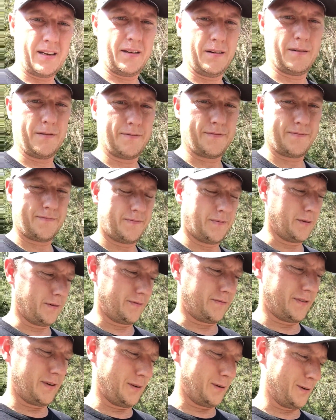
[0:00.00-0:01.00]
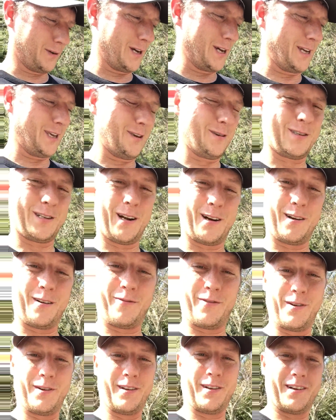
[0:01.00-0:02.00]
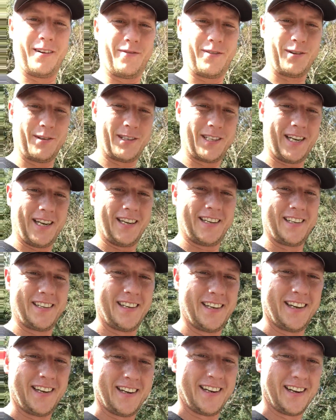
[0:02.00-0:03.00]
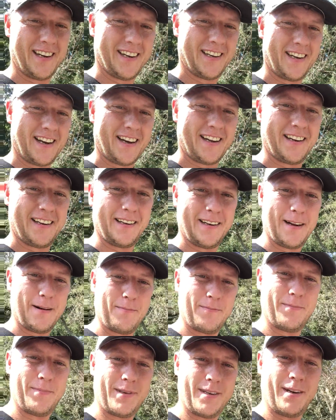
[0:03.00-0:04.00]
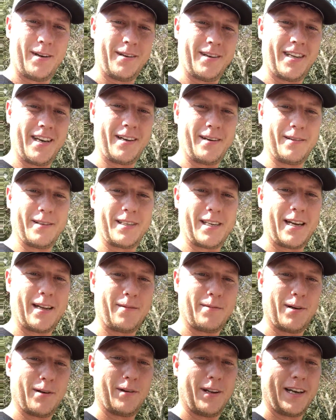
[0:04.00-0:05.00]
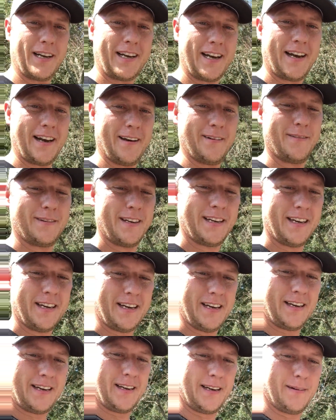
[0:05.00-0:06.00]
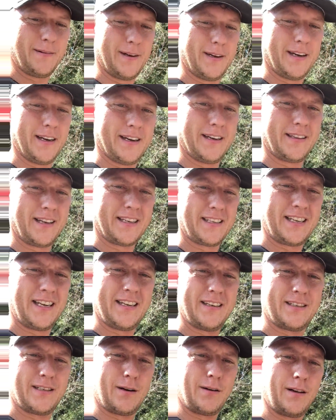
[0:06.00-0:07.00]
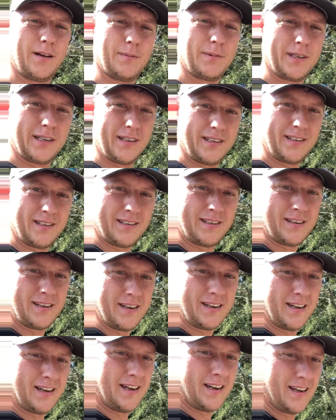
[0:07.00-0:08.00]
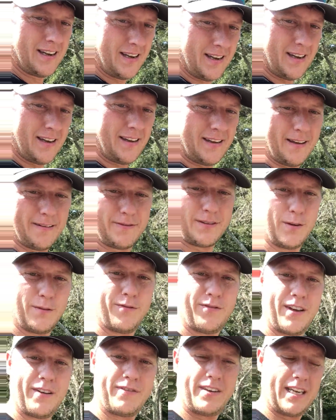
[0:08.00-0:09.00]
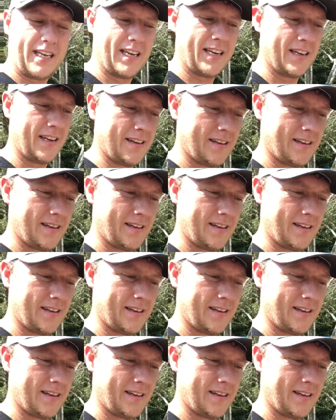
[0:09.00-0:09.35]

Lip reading: your fuel, using all your fuel in your fuel tank, and not ended up dead on the side of the road like I have. Anyway, thanks again, Jody Lumpkin, F250,